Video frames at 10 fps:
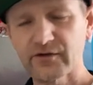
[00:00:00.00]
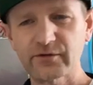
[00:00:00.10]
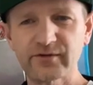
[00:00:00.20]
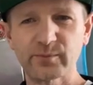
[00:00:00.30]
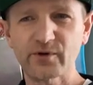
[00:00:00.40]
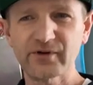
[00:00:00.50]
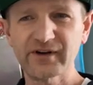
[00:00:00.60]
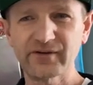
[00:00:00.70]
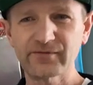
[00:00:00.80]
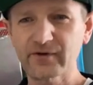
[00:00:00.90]
So he's blowing
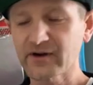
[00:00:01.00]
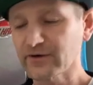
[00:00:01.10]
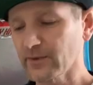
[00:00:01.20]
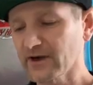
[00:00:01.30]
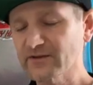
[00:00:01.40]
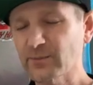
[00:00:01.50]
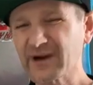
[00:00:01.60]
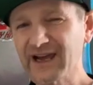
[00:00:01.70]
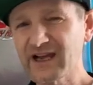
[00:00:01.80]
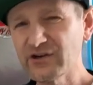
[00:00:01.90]
it out for a hundred bucks, but
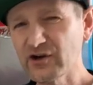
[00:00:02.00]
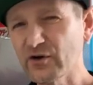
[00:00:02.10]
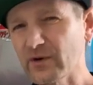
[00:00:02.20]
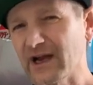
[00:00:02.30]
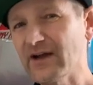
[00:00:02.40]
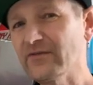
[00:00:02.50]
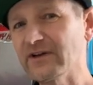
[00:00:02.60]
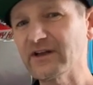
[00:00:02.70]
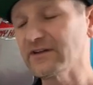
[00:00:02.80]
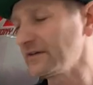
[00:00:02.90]
I had no
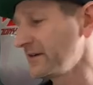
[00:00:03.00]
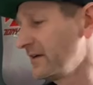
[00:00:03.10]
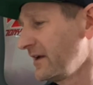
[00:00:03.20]
evidence